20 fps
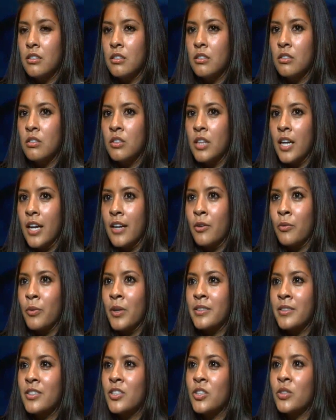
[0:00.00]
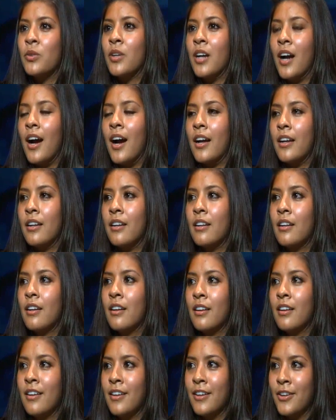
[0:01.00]
You got to run to God.
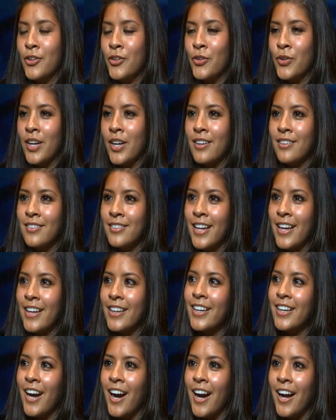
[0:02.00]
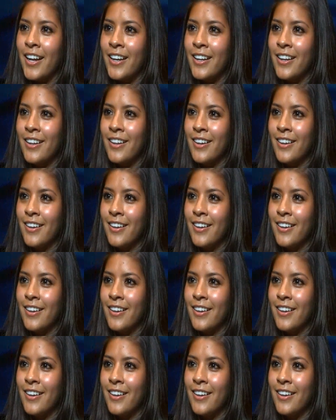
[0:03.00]
You got to let God